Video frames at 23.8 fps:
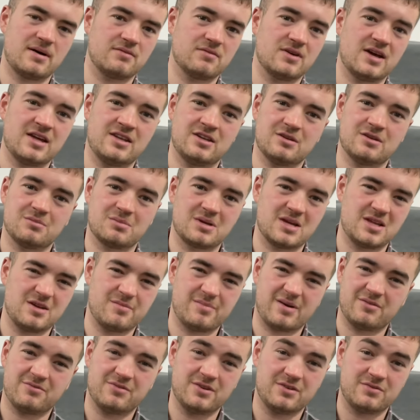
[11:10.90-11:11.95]
end up getting
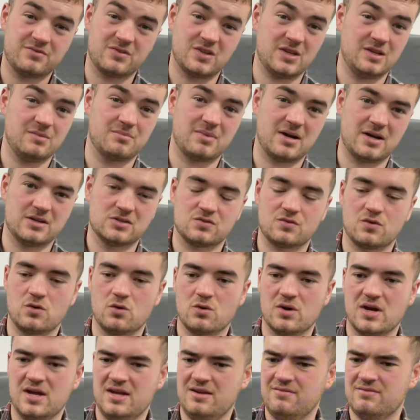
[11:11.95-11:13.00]
about £15 for
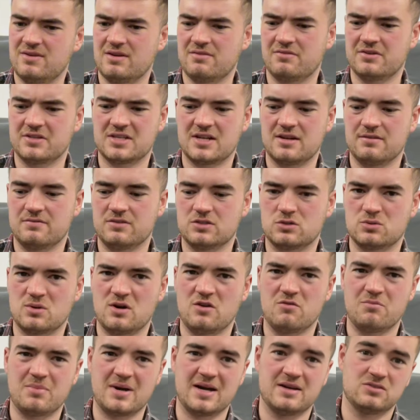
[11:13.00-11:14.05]
it, even if I sell it for
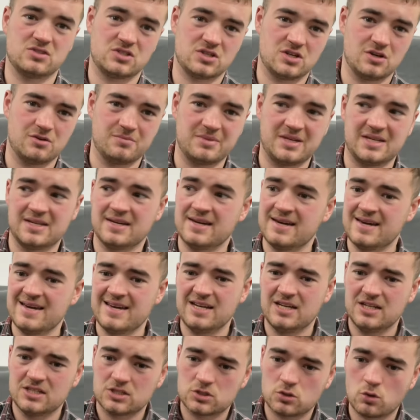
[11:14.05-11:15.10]
£12. You know what I mean?
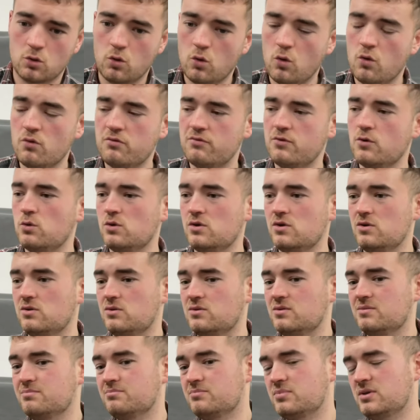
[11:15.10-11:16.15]
It's not awful,
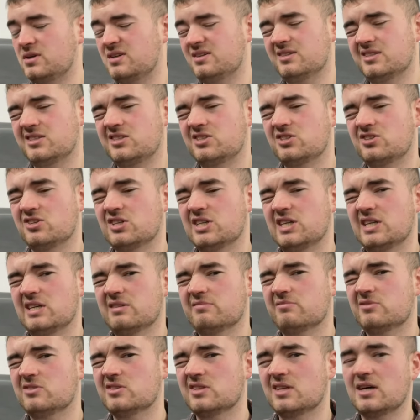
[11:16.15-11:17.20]
but I'll try and get
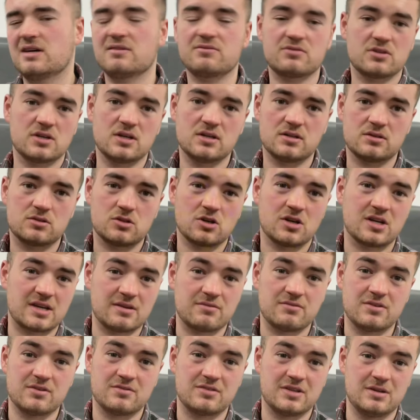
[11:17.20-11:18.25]
more than that for it. Try and get
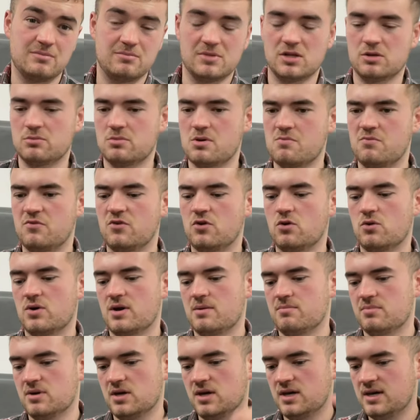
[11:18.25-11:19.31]
15 minimum for it,
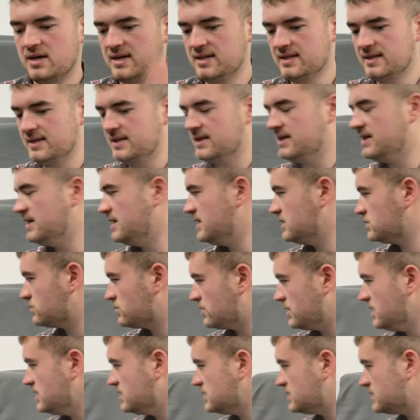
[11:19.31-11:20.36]
but it is what
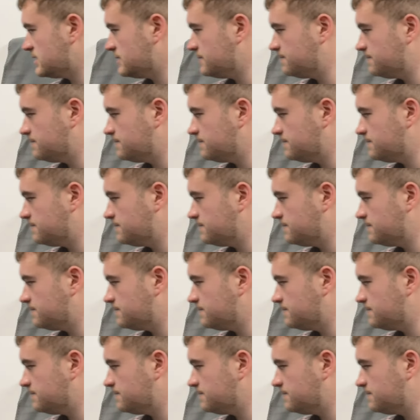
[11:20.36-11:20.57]
it is.